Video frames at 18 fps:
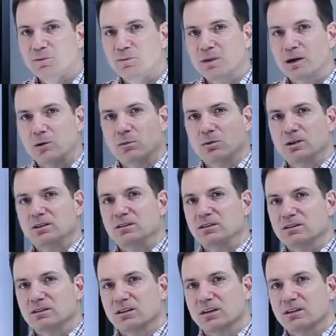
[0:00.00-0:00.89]
you might want to
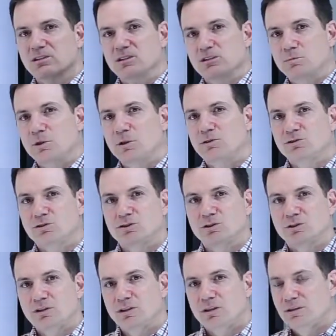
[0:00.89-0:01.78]
discuss some
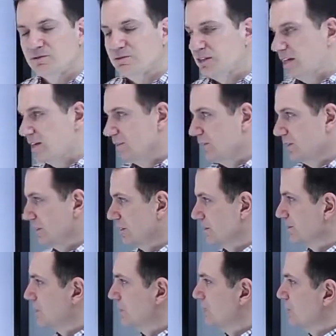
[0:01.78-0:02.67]
alternatives out there.